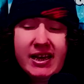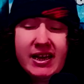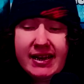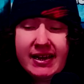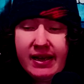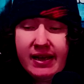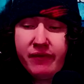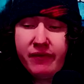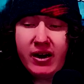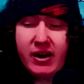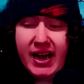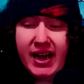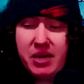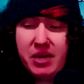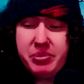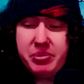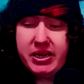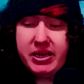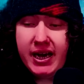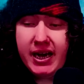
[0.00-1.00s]
Will that
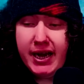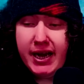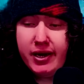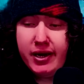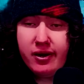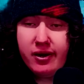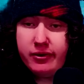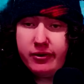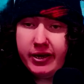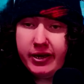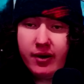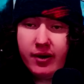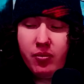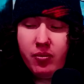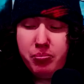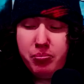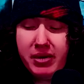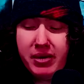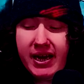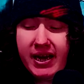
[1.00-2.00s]
ever happen? I don't
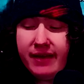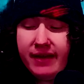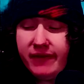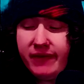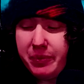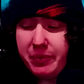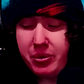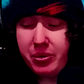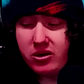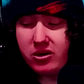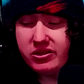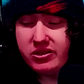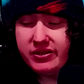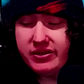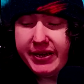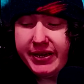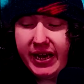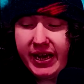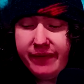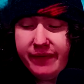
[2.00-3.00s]
know. But I think
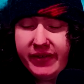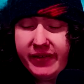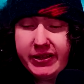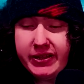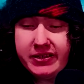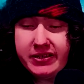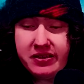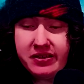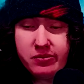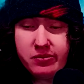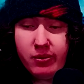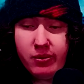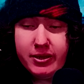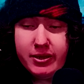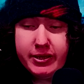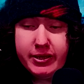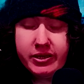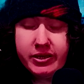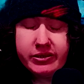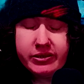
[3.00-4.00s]
personally, I think this is
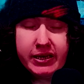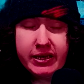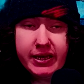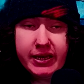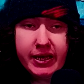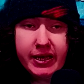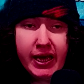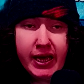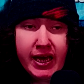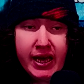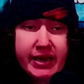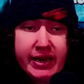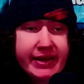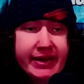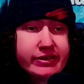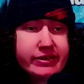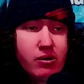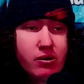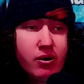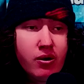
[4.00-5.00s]
one of those
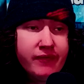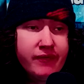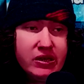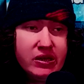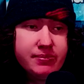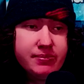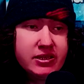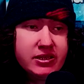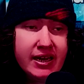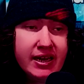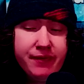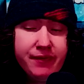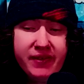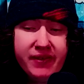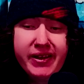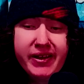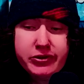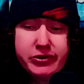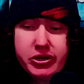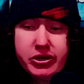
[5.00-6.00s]
80s horror films
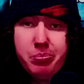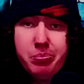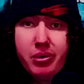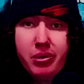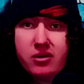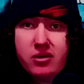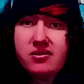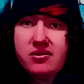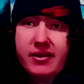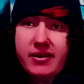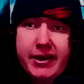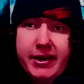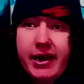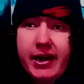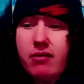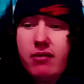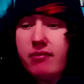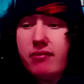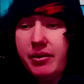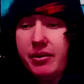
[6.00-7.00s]
that I think should
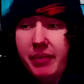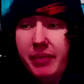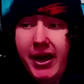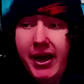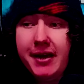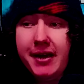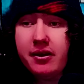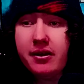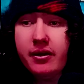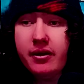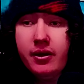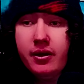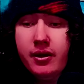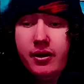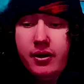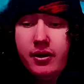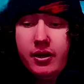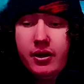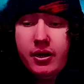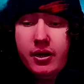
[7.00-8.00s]
personally get remade.
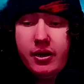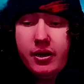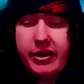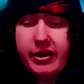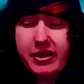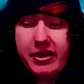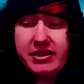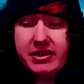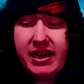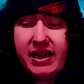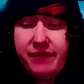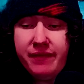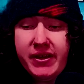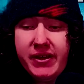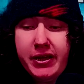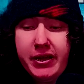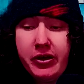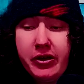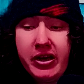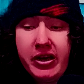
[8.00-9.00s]
Because
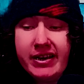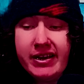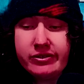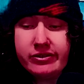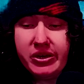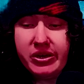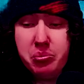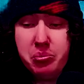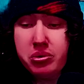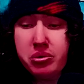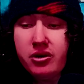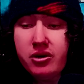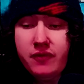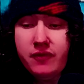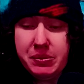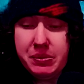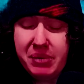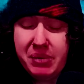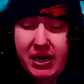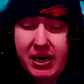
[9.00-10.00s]
I think you could actually
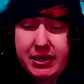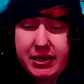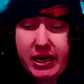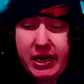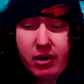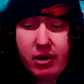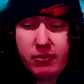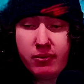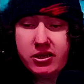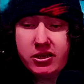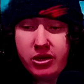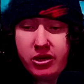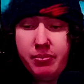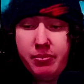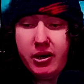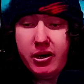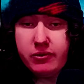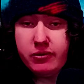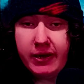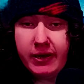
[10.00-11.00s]
improve upon the
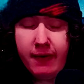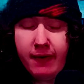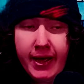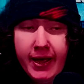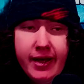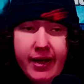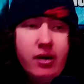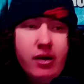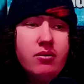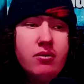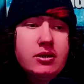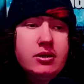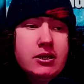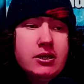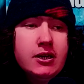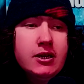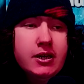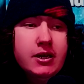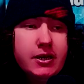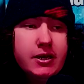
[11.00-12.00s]
original Motel
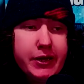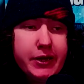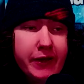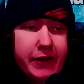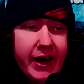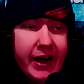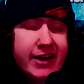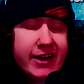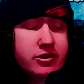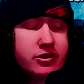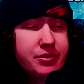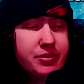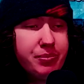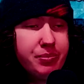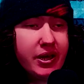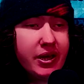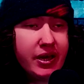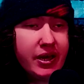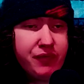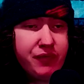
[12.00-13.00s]
Hell. You could
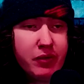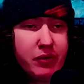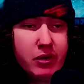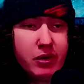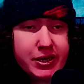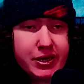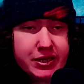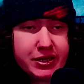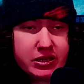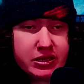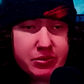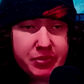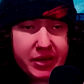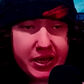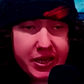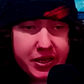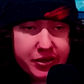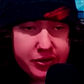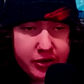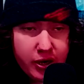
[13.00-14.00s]
actually, if you want it
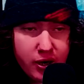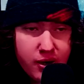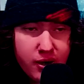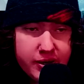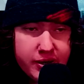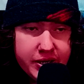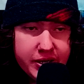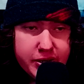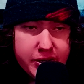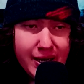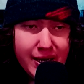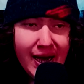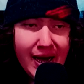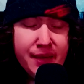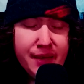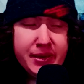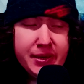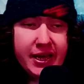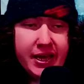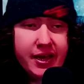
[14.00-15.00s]
to be a dark
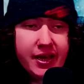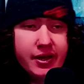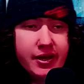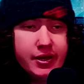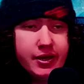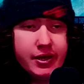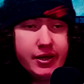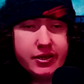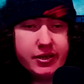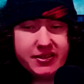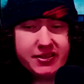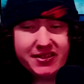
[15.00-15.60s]
comedy,